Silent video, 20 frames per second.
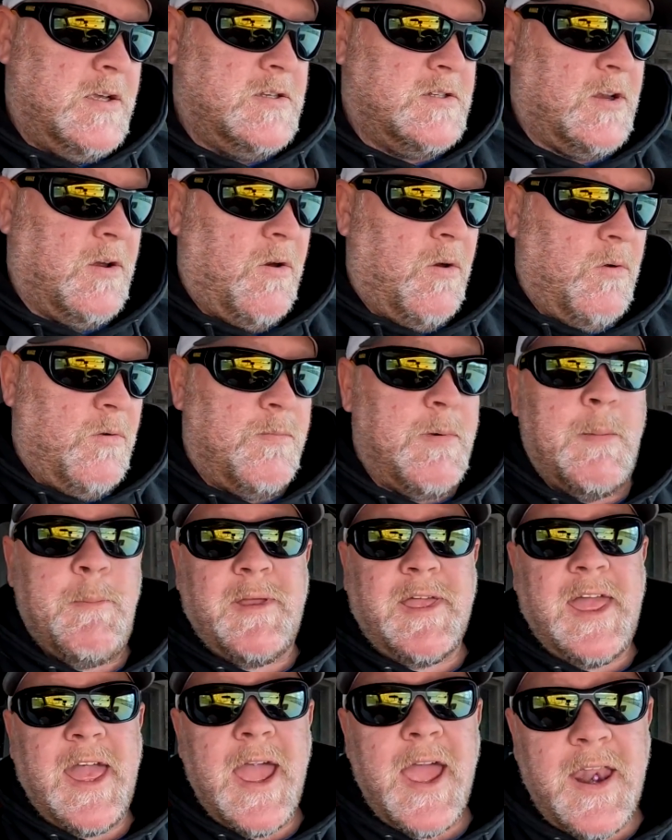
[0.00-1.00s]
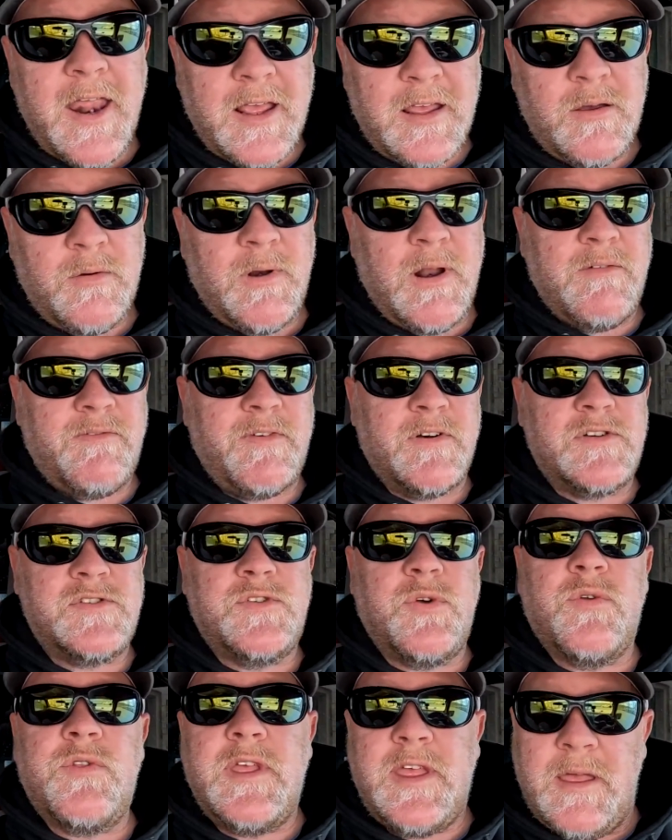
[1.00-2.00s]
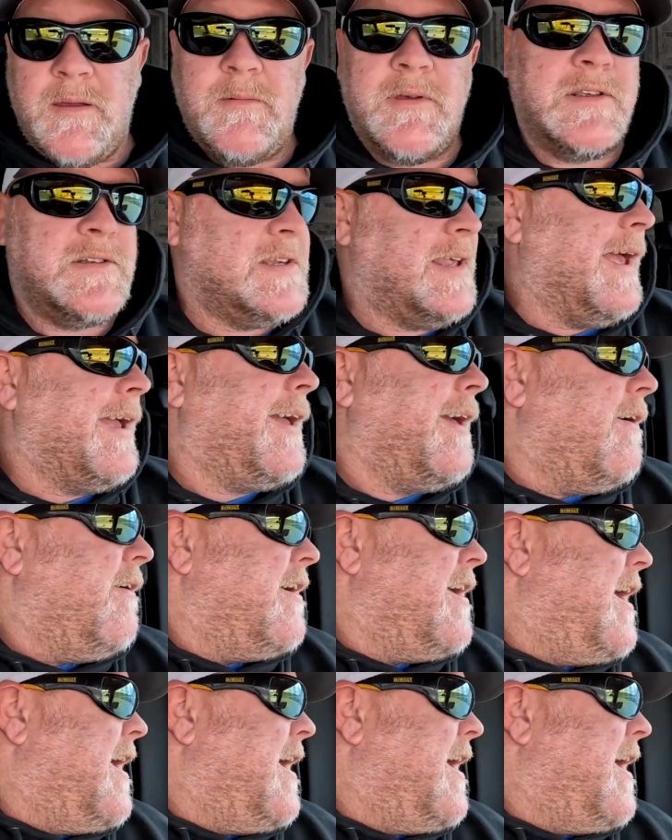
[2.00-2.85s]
So my mechanic, when I first told him, he's like, oh